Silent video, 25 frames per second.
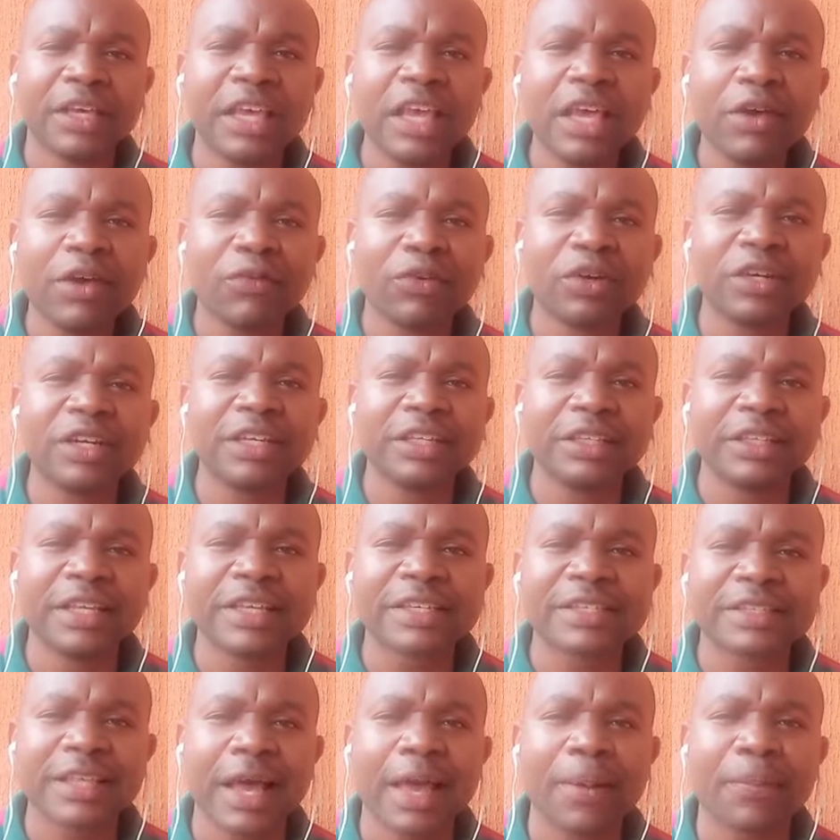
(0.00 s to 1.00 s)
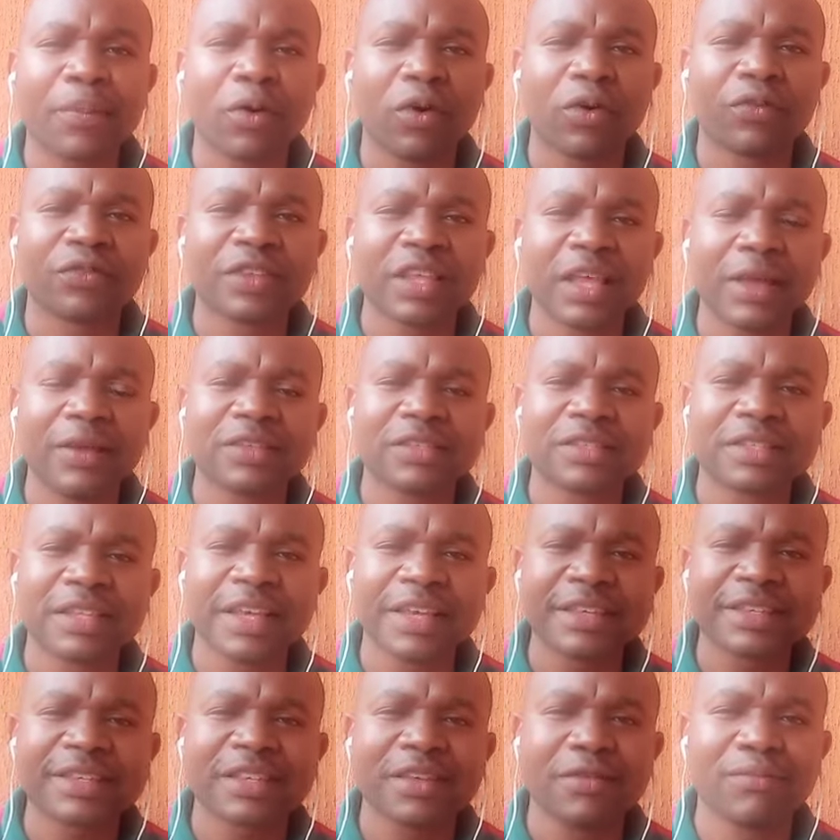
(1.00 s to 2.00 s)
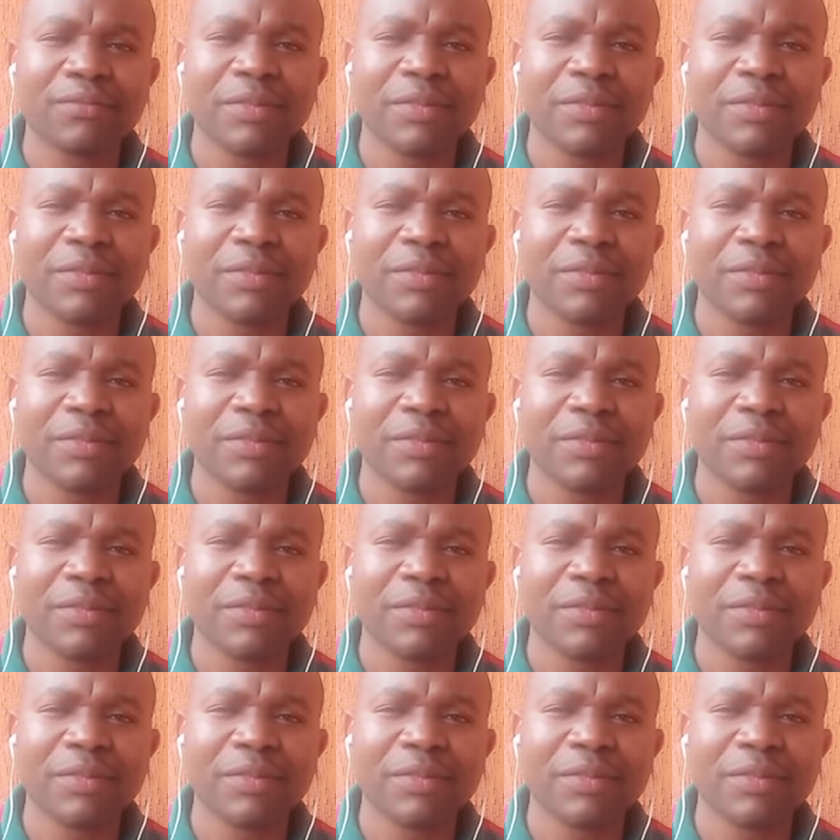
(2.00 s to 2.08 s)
even in this type of testing